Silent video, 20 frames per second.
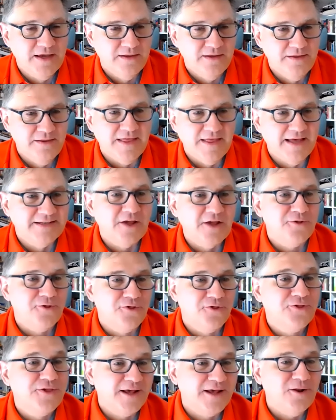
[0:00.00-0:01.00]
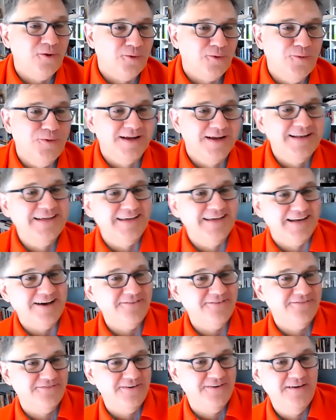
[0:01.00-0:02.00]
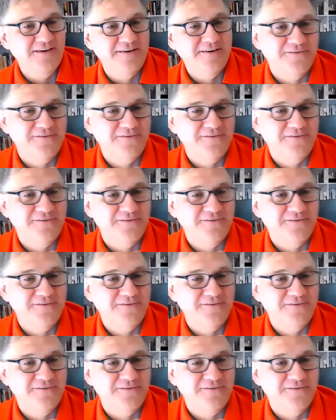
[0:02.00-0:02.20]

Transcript: That doesn't settle quickly enough